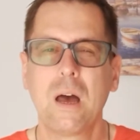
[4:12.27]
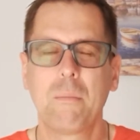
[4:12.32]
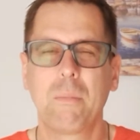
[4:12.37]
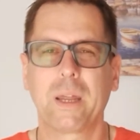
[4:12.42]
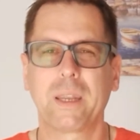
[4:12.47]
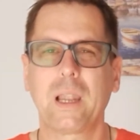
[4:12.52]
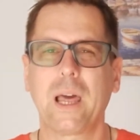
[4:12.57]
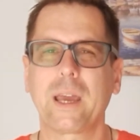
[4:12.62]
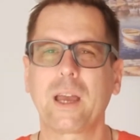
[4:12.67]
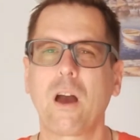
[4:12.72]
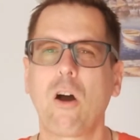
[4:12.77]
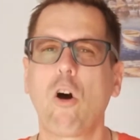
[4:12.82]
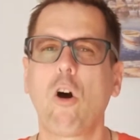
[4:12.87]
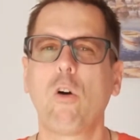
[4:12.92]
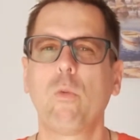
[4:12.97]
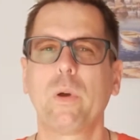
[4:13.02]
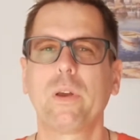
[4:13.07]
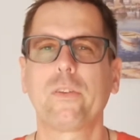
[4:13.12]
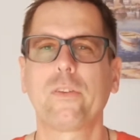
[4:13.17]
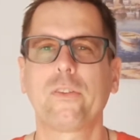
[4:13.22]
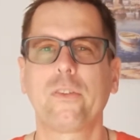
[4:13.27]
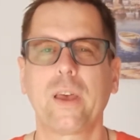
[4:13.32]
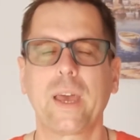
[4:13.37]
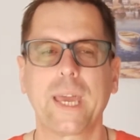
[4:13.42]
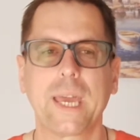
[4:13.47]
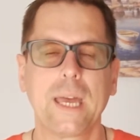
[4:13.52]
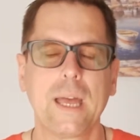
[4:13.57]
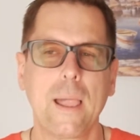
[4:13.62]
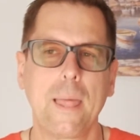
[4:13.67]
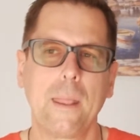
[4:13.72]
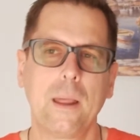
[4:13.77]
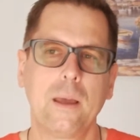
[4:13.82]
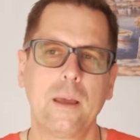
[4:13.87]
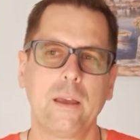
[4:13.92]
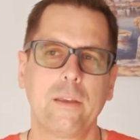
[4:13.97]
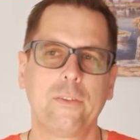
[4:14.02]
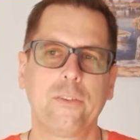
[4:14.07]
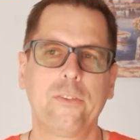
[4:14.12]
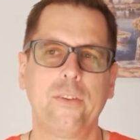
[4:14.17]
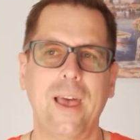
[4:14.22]
But like I always say,
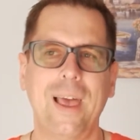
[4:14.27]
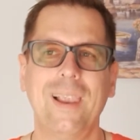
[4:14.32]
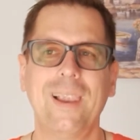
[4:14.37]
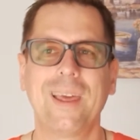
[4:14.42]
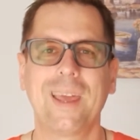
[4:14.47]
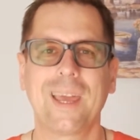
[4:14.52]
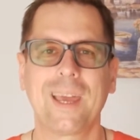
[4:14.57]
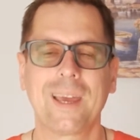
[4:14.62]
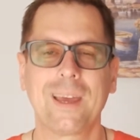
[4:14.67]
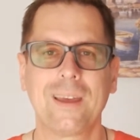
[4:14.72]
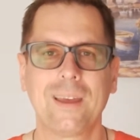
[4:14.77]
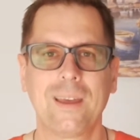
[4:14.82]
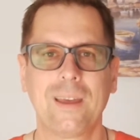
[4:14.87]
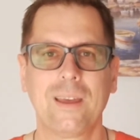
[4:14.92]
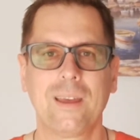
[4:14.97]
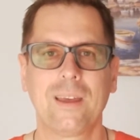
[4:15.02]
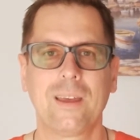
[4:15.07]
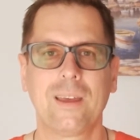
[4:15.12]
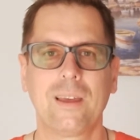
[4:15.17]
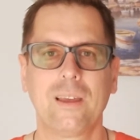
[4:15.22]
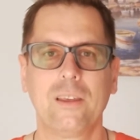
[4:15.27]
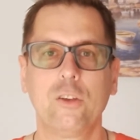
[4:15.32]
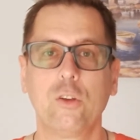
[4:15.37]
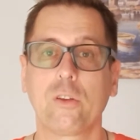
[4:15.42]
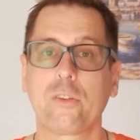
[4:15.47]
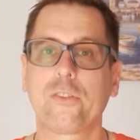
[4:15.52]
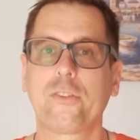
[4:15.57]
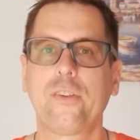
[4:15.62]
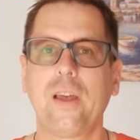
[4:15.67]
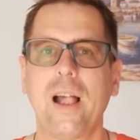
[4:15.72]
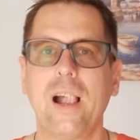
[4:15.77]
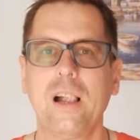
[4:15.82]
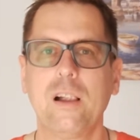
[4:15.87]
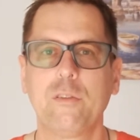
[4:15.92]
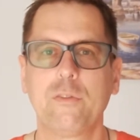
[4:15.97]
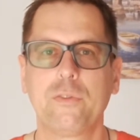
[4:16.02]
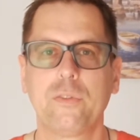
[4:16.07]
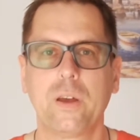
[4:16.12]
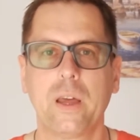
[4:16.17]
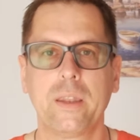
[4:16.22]
selling
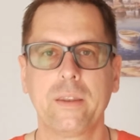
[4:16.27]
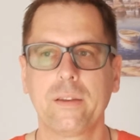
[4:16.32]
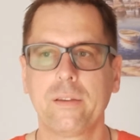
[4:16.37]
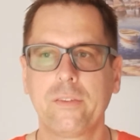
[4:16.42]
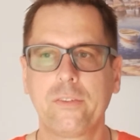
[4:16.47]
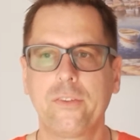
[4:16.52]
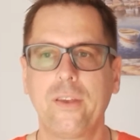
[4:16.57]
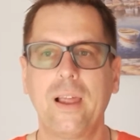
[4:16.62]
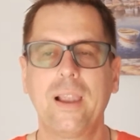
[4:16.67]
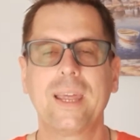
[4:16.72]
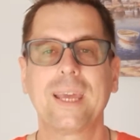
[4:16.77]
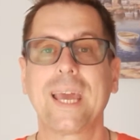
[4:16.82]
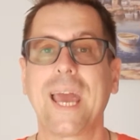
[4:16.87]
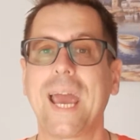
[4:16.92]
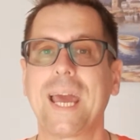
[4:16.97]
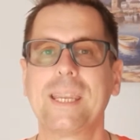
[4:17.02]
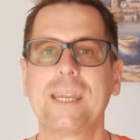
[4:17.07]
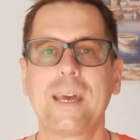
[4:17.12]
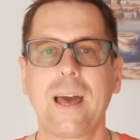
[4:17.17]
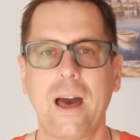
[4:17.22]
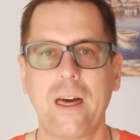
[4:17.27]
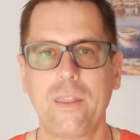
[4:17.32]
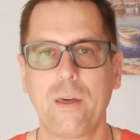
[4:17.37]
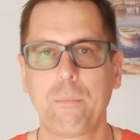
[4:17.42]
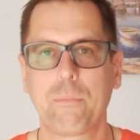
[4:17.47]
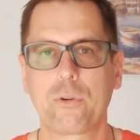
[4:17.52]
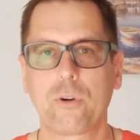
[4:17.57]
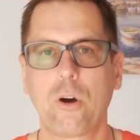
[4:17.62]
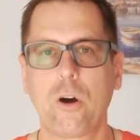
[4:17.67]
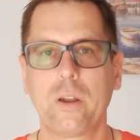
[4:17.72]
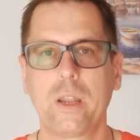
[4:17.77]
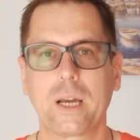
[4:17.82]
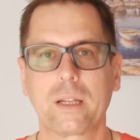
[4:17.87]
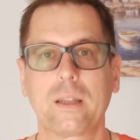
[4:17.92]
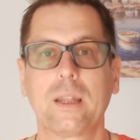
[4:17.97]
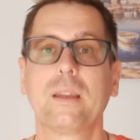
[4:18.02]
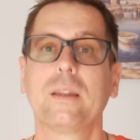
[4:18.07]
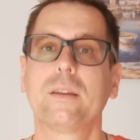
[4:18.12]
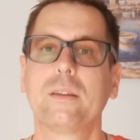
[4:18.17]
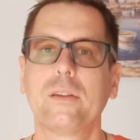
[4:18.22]
yourself and selling any other
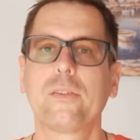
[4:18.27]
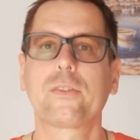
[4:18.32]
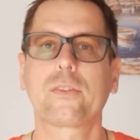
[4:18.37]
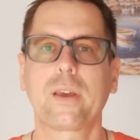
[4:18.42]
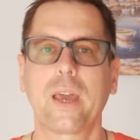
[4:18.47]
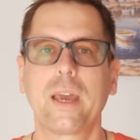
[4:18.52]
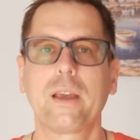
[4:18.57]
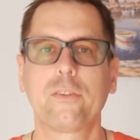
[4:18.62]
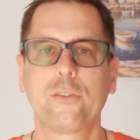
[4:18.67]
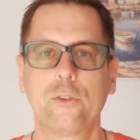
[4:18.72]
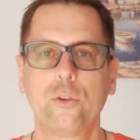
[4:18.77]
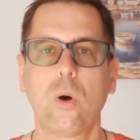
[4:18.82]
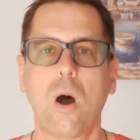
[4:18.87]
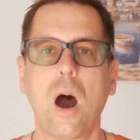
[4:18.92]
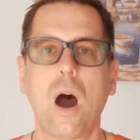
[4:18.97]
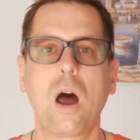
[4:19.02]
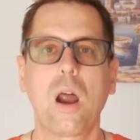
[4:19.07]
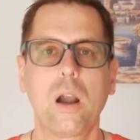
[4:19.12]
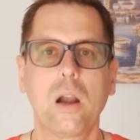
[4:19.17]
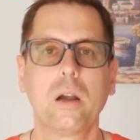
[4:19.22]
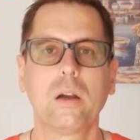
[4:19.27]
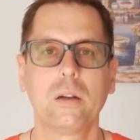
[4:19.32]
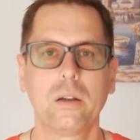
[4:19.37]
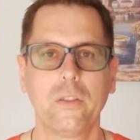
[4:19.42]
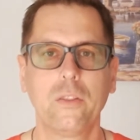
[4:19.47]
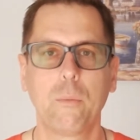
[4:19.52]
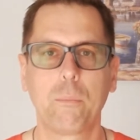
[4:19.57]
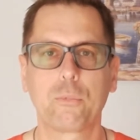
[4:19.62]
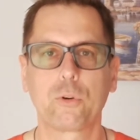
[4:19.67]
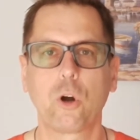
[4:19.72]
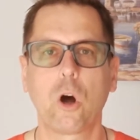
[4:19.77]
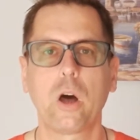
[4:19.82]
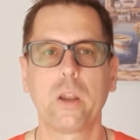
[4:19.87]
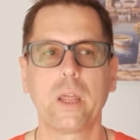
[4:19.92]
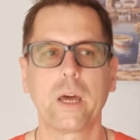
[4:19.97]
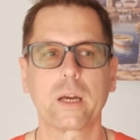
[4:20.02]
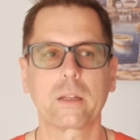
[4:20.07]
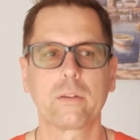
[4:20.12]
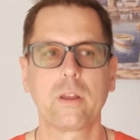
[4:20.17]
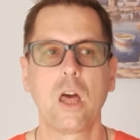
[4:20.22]
product, and in this case you are the
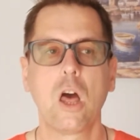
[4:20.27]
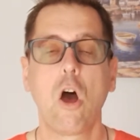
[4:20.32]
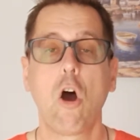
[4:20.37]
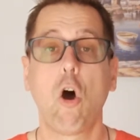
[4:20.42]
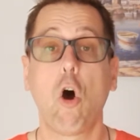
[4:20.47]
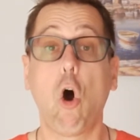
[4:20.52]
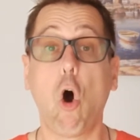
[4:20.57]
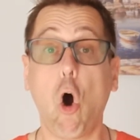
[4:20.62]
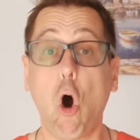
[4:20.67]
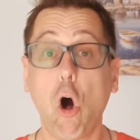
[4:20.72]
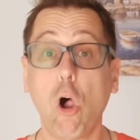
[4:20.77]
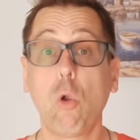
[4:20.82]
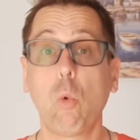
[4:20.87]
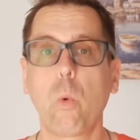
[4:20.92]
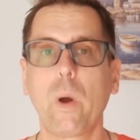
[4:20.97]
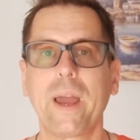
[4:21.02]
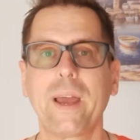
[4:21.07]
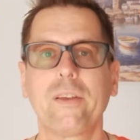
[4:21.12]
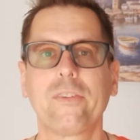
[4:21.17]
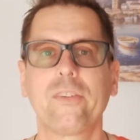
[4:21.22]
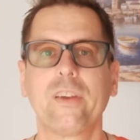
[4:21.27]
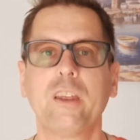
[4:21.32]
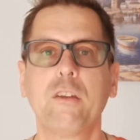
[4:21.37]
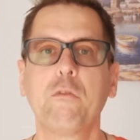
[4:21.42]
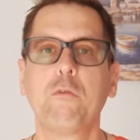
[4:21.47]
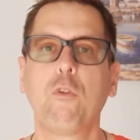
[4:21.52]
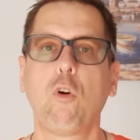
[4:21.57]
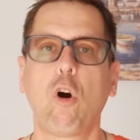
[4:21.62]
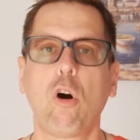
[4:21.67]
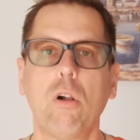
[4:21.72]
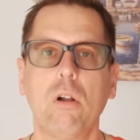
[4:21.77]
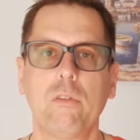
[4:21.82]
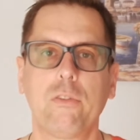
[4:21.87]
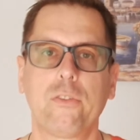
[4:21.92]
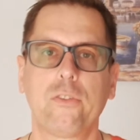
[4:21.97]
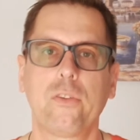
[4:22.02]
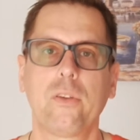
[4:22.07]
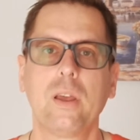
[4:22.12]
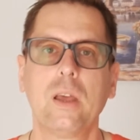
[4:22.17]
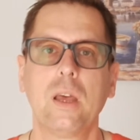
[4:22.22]
product, always
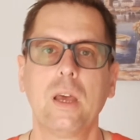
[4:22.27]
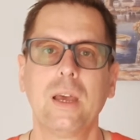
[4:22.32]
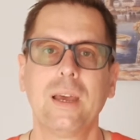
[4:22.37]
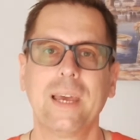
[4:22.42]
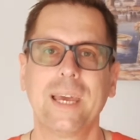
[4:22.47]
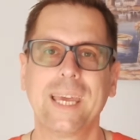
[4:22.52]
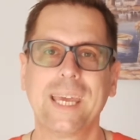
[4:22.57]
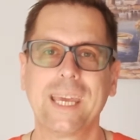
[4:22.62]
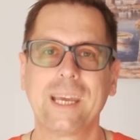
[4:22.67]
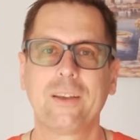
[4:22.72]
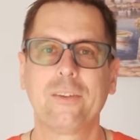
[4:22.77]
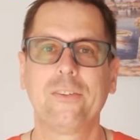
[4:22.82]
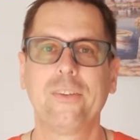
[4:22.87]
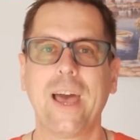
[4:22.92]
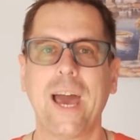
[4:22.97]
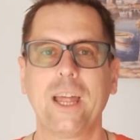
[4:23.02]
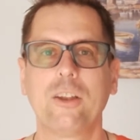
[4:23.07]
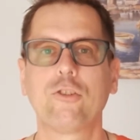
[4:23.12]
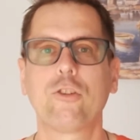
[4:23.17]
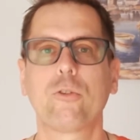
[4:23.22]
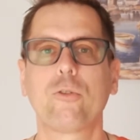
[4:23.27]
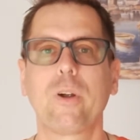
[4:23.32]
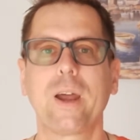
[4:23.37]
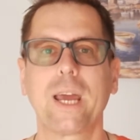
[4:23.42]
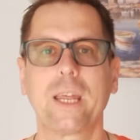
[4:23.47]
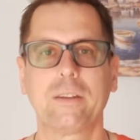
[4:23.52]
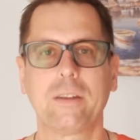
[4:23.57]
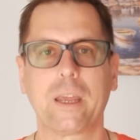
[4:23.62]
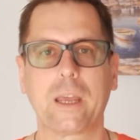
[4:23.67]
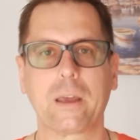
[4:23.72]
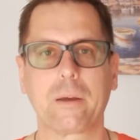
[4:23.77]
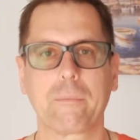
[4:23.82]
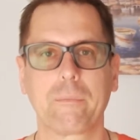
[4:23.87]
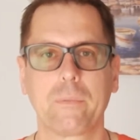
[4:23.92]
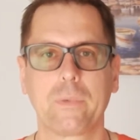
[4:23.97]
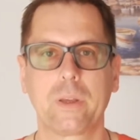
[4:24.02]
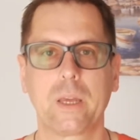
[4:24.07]
involves exaggerating.